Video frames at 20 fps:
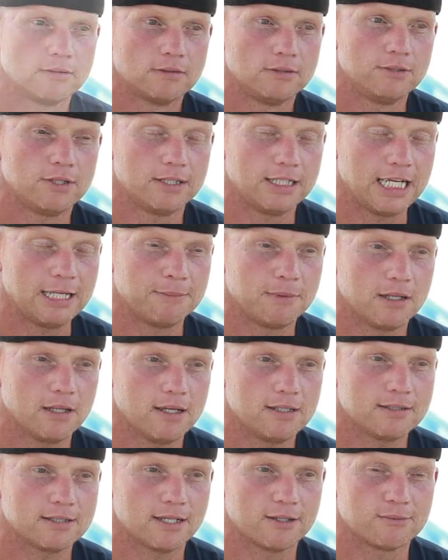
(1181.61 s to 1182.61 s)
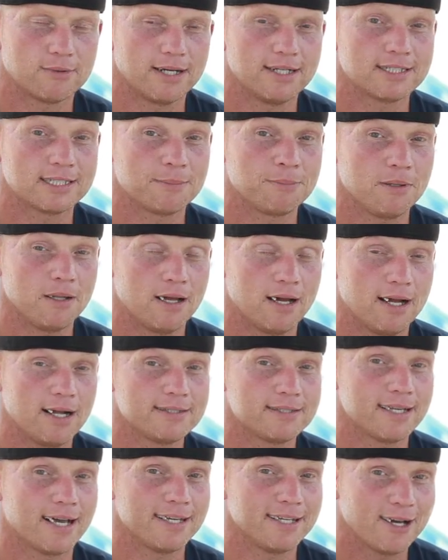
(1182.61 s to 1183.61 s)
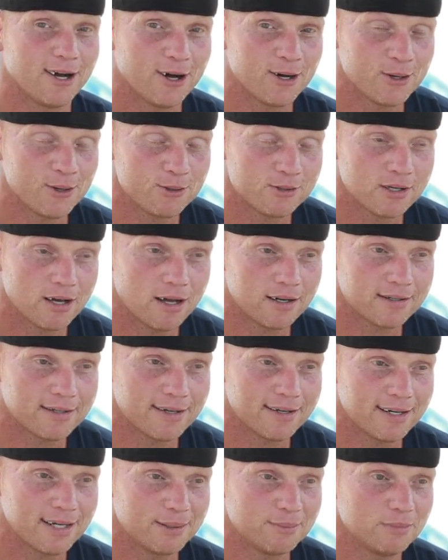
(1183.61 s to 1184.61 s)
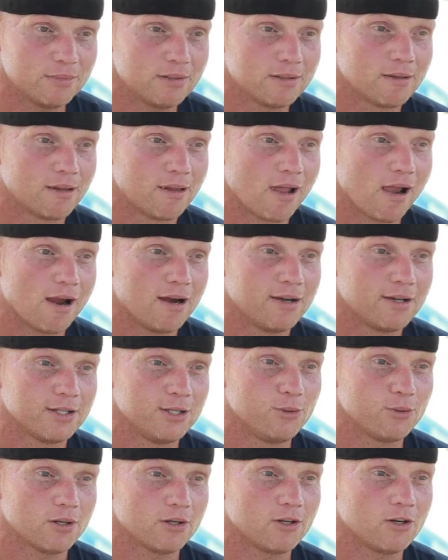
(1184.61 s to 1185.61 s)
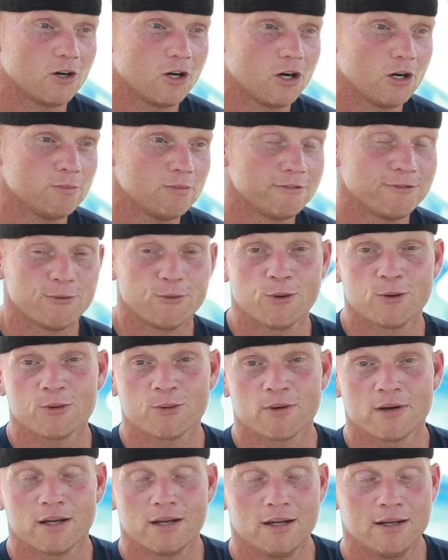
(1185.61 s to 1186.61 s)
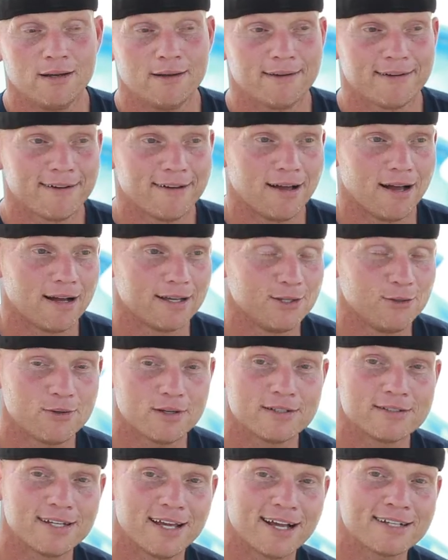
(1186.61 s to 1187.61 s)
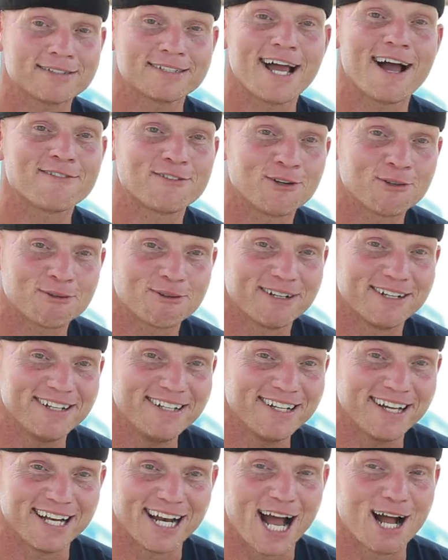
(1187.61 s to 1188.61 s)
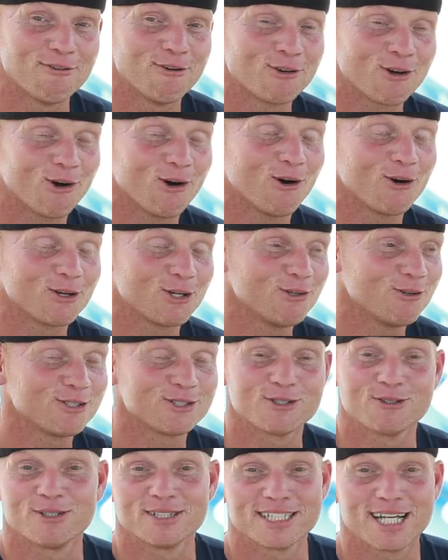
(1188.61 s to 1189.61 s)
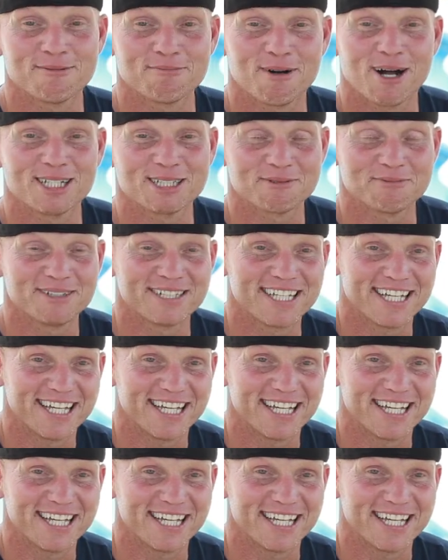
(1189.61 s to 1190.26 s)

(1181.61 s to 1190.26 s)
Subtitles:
You can email us at reeceappliance@yahoo.com. You can call before 3. You can text after 3, and I will call you as soon as I possibly